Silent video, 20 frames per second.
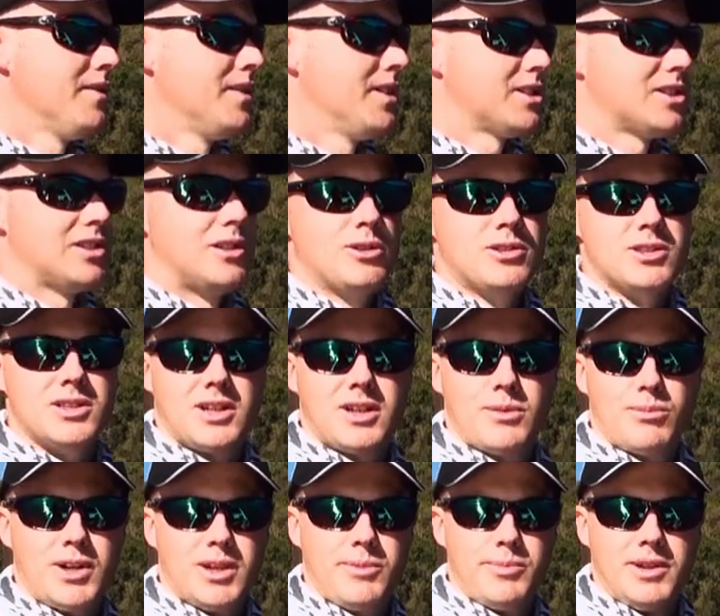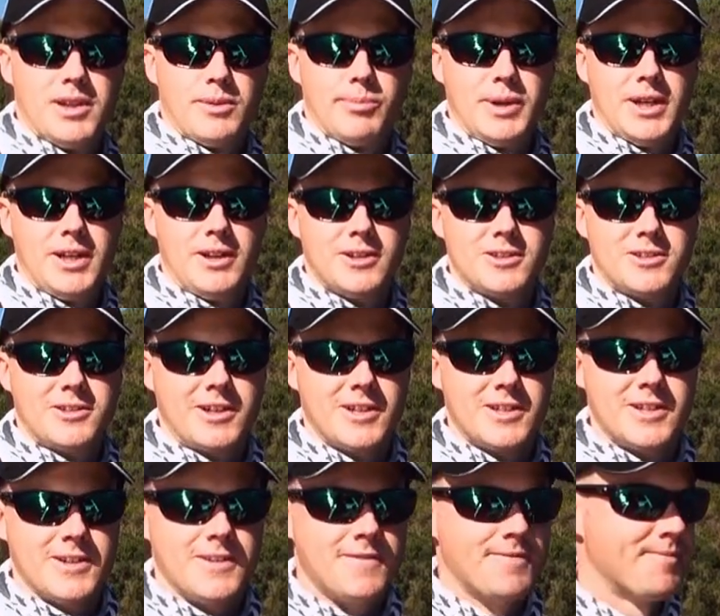Actually looks like it might be a pig-nose
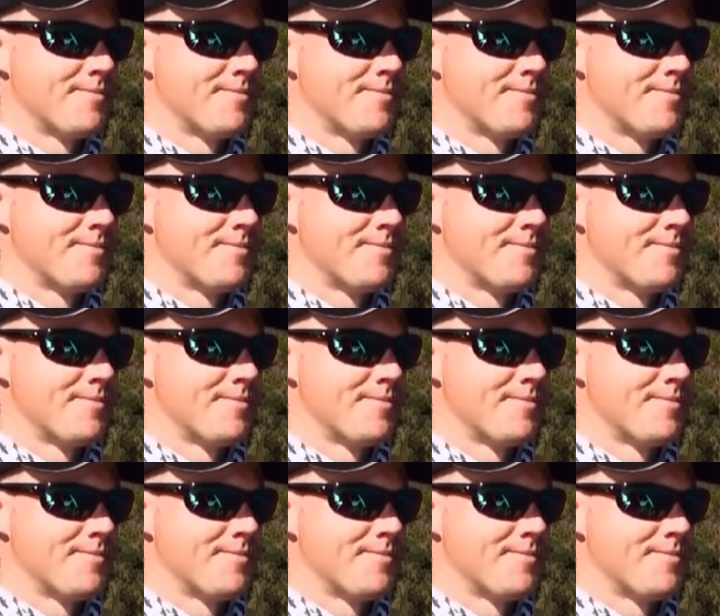grunter.